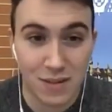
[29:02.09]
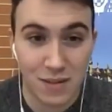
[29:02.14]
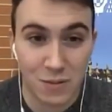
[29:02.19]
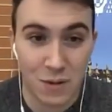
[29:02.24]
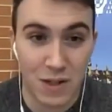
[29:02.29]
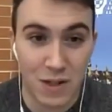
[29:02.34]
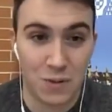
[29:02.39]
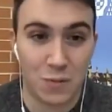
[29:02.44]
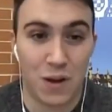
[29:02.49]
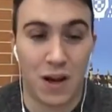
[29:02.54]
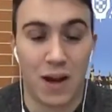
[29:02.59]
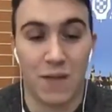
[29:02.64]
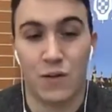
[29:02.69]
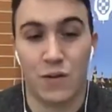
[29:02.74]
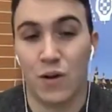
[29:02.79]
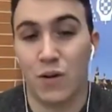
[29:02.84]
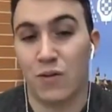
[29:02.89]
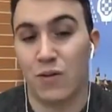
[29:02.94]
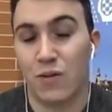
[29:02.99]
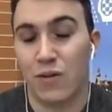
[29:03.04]
once we have
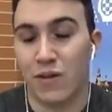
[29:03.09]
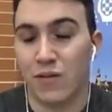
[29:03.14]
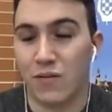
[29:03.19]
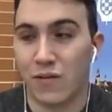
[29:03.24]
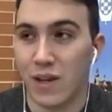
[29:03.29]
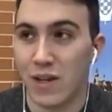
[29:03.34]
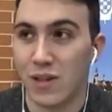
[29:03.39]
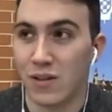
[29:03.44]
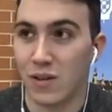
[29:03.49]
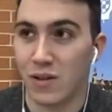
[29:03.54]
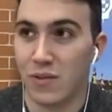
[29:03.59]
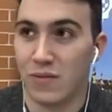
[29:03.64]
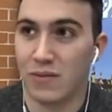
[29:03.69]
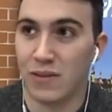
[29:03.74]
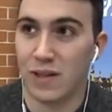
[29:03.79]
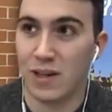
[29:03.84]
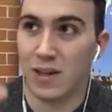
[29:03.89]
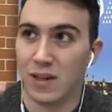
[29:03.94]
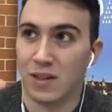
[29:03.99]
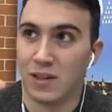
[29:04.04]
gone through the phase of
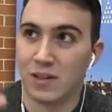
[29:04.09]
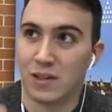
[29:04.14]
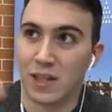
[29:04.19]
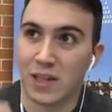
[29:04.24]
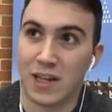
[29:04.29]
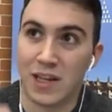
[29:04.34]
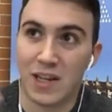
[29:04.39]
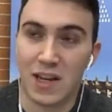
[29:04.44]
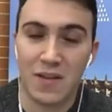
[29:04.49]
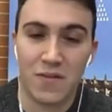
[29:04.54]
taking